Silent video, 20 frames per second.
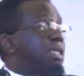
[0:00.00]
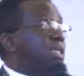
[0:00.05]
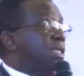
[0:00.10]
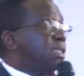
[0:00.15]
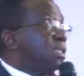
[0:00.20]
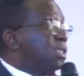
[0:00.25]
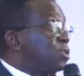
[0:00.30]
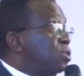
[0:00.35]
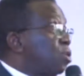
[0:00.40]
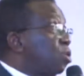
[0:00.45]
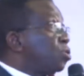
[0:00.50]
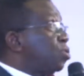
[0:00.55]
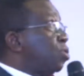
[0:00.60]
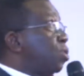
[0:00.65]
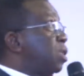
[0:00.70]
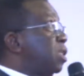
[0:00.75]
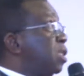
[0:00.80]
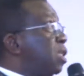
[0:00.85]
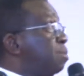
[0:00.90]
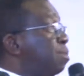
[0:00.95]
then this is just
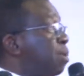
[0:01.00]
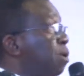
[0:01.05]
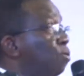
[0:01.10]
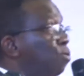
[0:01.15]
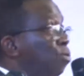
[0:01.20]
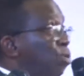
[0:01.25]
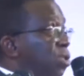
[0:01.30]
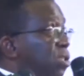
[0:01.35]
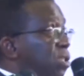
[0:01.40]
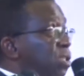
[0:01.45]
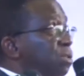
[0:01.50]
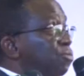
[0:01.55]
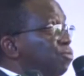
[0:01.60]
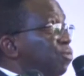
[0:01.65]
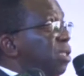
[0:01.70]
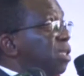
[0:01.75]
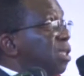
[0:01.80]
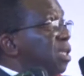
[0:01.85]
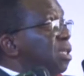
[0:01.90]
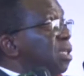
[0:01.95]
talking about what
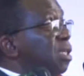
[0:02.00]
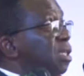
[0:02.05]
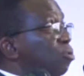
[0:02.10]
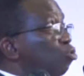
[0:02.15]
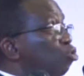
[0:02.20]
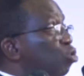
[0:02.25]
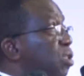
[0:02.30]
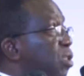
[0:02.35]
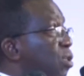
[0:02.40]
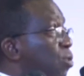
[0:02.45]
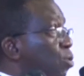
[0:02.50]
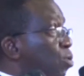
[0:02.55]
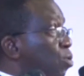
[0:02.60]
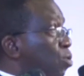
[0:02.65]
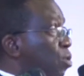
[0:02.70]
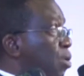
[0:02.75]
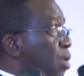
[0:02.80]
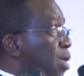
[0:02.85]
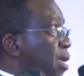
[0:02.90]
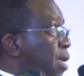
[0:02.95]
we did in
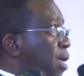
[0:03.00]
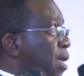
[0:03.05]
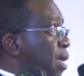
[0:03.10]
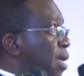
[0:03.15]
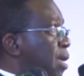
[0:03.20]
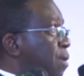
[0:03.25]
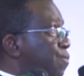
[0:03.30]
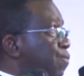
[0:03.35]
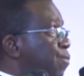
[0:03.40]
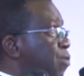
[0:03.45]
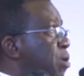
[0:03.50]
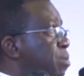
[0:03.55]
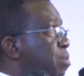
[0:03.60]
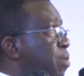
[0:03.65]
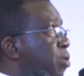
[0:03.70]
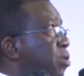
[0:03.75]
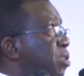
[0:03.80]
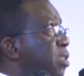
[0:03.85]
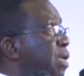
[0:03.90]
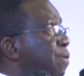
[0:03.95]
Kuchingoro. And for
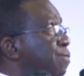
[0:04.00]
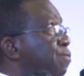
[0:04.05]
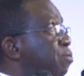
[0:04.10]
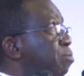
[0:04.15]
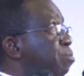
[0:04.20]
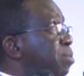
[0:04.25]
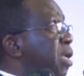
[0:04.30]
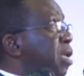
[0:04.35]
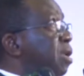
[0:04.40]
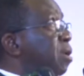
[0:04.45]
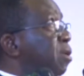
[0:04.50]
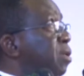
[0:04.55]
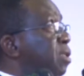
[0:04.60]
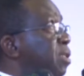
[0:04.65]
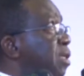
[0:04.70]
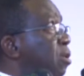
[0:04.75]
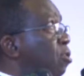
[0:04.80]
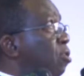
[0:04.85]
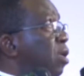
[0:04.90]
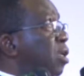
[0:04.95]
about 7
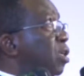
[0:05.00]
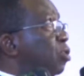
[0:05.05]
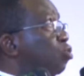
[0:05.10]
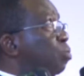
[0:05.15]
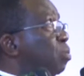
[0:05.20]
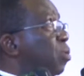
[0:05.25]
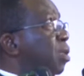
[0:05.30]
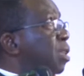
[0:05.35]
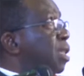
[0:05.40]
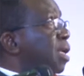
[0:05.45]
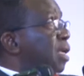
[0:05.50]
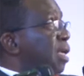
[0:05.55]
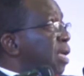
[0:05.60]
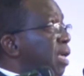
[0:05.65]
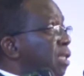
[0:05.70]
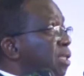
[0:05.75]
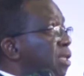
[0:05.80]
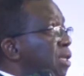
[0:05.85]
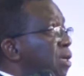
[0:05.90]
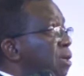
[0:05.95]
million or a little more than
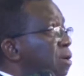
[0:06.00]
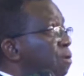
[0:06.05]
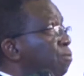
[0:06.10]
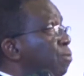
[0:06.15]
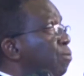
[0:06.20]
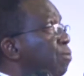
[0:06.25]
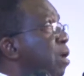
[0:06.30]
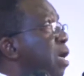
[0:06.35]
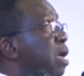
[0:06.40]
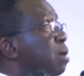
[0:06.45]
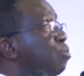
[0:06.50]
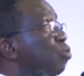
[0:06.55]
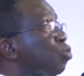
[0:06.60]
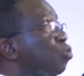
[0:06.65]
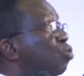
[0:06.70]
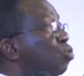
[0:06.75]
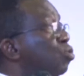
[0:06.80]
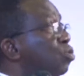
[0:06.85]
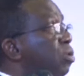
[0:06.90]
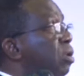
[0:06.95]
that, we were
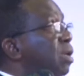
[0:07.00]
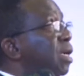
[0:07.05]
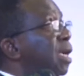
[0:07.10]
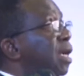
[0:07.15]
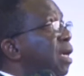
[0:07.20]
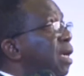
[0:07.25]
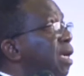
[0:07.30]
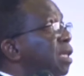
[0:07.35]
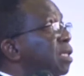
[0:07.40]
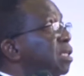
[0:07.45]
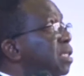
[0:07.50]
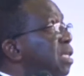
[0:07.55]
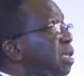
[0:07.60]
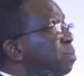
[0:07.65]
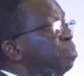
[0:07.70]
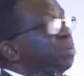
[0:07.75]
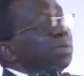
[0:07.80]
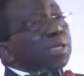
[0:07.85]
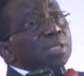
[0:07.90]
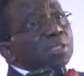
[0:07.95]
able to turn around
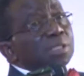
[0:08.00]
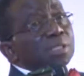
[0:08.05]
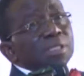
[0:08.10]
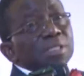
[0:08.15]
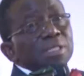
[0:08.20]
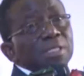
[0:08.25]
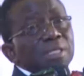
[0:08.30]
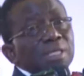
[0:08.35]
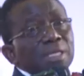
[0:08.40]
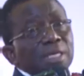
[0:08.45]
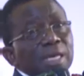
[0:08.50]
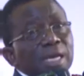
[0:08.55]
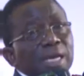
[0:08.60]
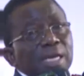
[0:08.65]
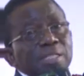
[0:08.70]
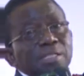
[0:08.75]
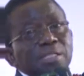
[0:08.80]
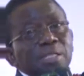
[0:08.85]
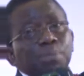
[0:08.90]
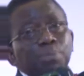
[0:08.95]
a PAC
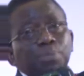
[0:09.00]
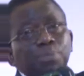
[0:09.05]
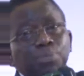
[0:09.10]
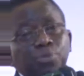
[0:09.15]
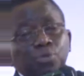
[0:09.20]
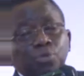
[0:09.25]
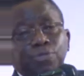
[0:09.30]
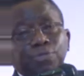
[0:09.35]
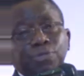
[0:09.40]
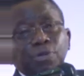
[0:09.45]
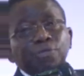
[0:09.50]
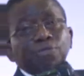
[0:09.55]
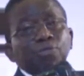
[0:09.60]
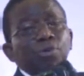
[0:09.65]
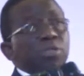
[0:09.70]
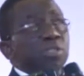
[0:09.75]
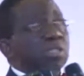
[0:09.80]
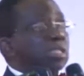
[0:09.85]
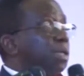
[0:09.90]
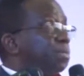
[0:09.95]
as a proof
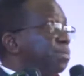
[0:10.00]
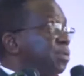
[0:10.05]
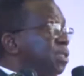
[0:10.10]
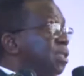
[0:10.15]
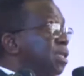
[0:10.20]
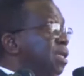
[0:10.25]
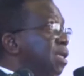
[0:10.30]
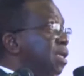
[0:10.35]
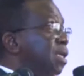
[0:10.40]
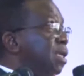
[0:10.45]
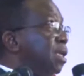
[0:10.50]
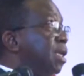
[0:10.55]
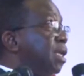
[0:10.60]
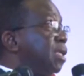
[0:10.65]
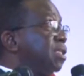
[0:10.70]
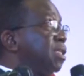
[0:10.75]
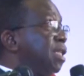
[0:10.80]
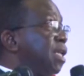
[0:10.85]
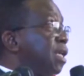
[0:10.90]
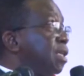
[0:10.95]
of concept.
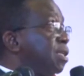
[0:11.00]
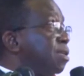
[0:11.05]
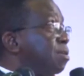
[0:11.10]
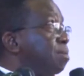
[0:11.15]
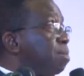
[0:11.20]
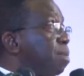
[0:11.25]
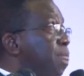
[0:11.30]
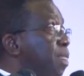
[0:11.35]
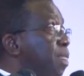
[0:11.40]
Next slide.